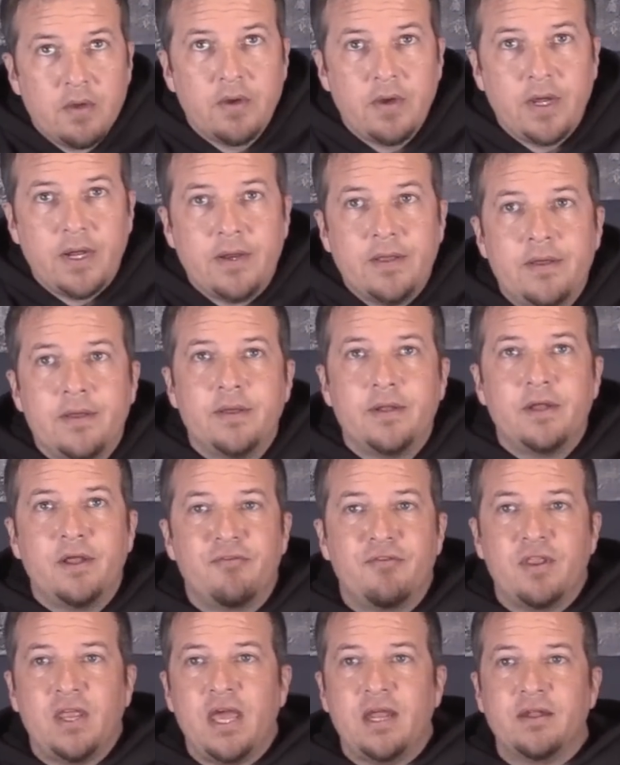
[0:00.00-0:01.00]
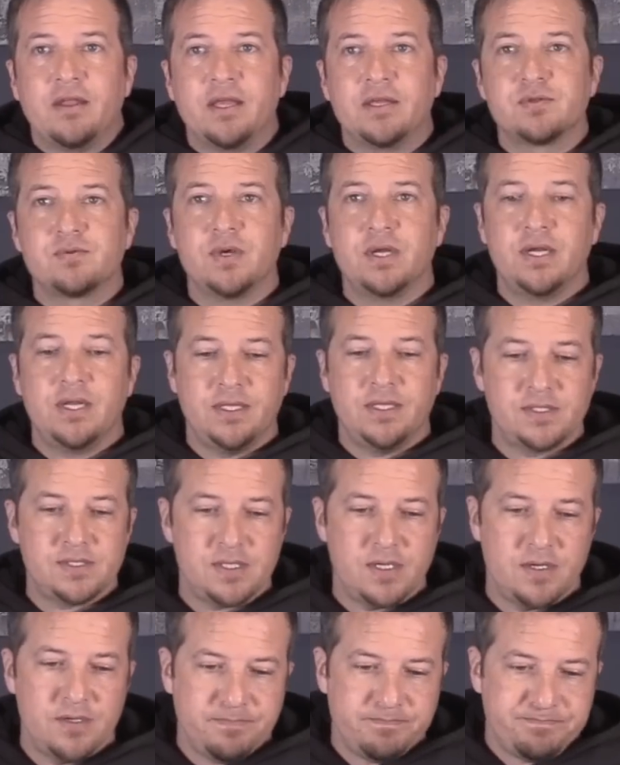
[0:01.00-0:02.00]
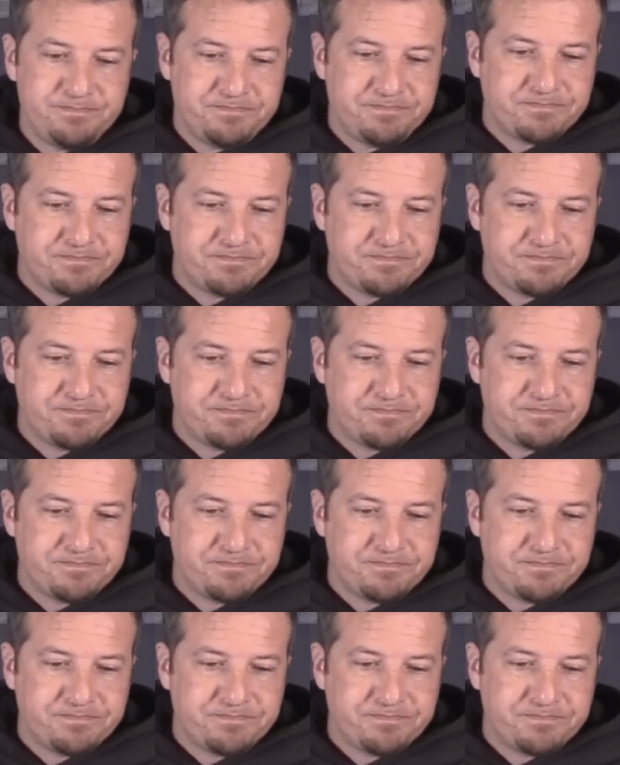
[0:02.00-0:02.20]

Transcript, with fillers: All right, enough of that. You guys ready to get started?